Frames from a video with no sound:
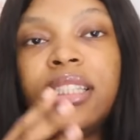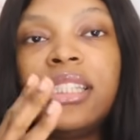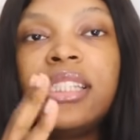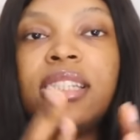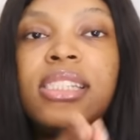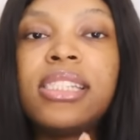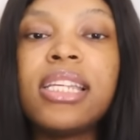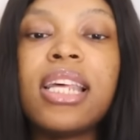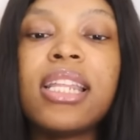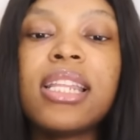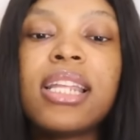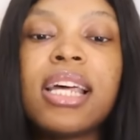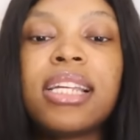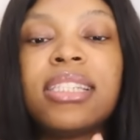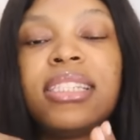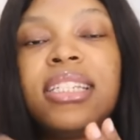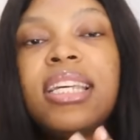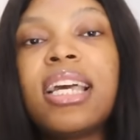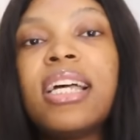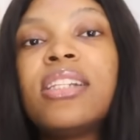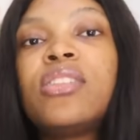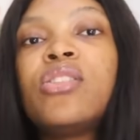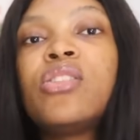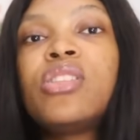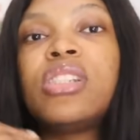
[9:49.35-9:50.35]
He said that
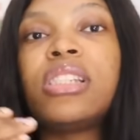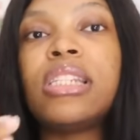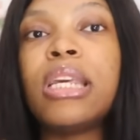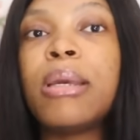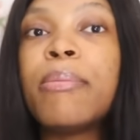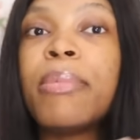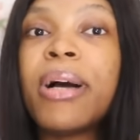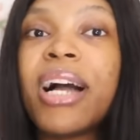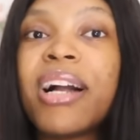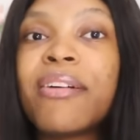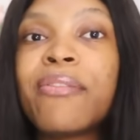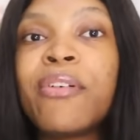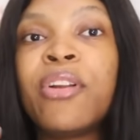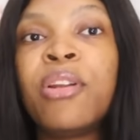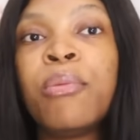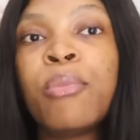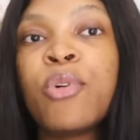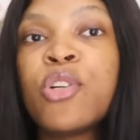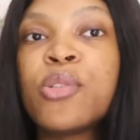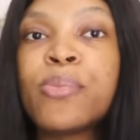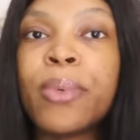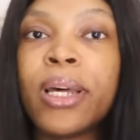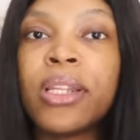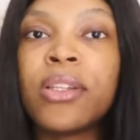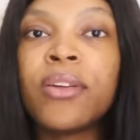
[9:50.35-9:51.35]
he had to stay back for the
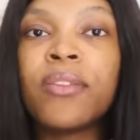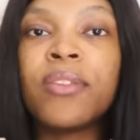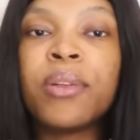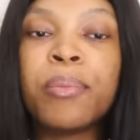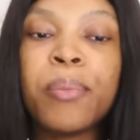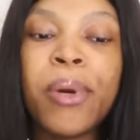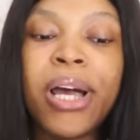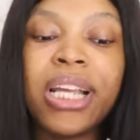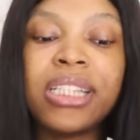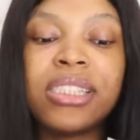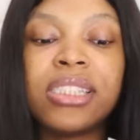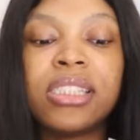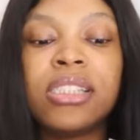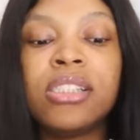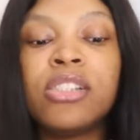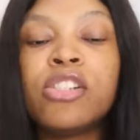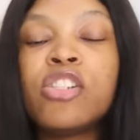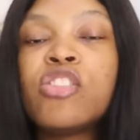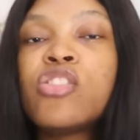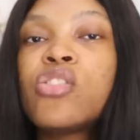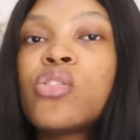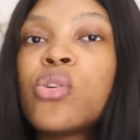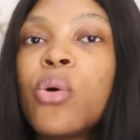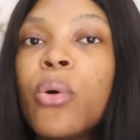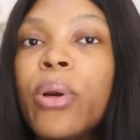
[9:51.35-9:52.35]
most part of the party,
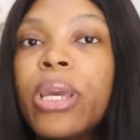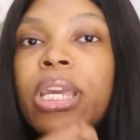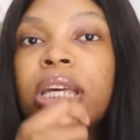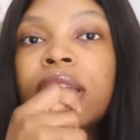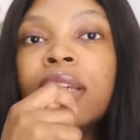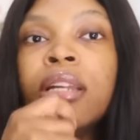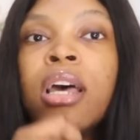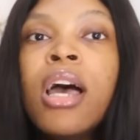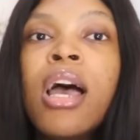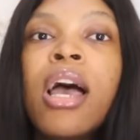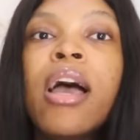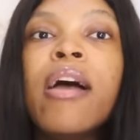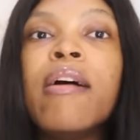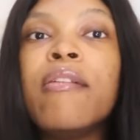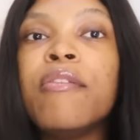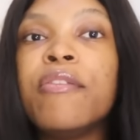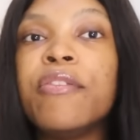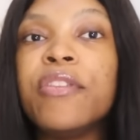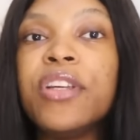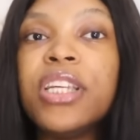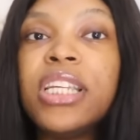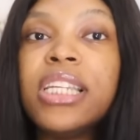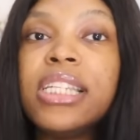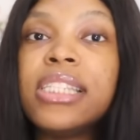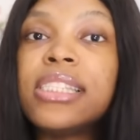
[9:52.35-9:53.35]
sowing
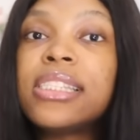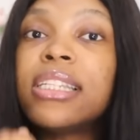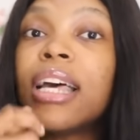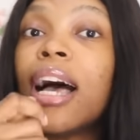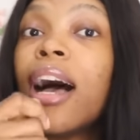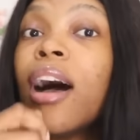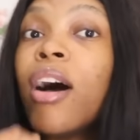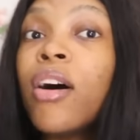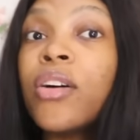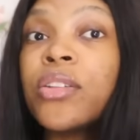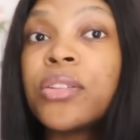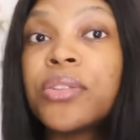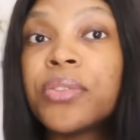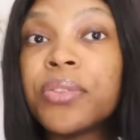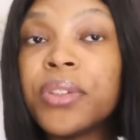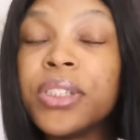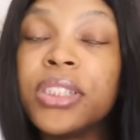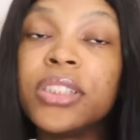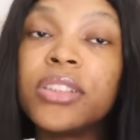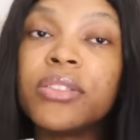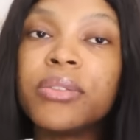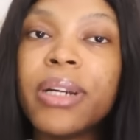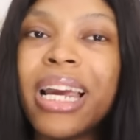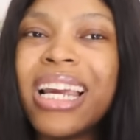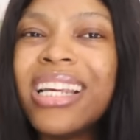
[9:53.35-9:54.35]
Vee's
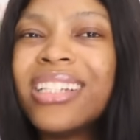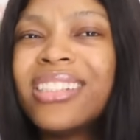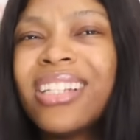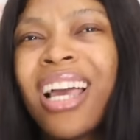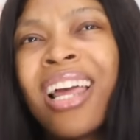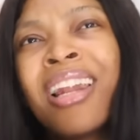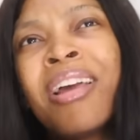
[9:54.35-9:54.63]
outfit, right?